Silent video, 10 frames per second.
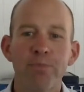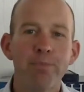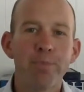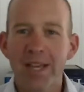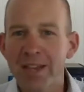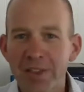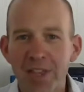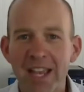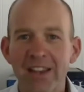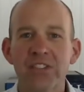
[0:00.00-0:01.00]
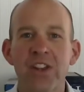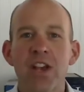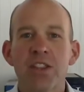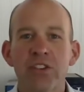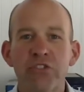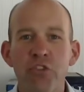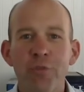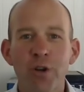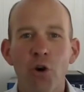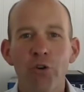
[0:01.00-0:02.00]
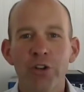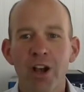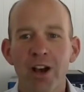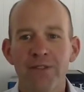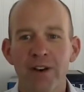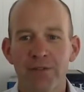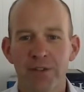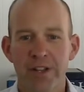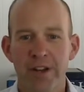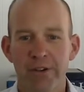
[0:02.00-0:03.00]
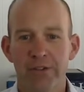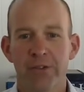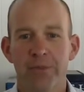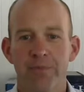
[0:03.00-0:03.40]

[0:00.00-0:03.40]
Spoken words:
big things that you've been holding off on for years.